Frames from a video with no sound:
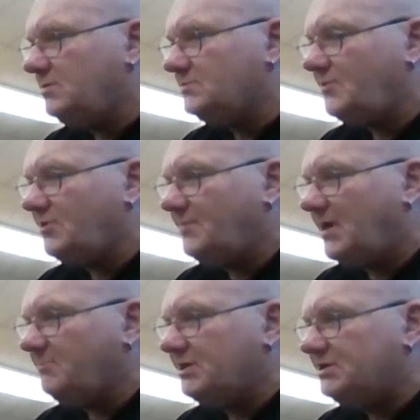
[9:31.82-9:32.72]

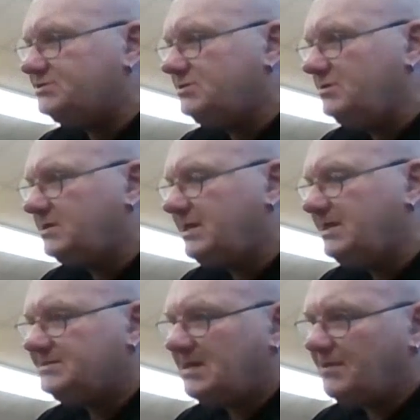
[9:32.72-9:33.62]
bad. I mean,
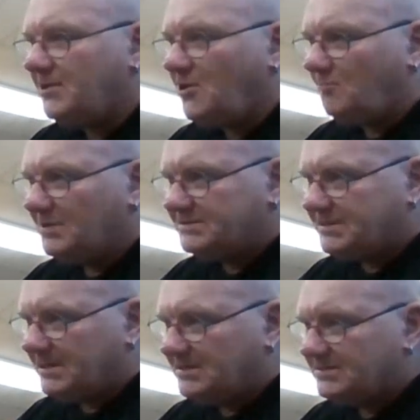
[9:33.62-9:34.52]
kids say the
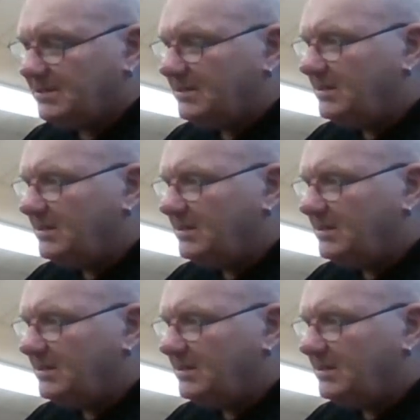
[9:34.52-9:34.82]
horriblest things,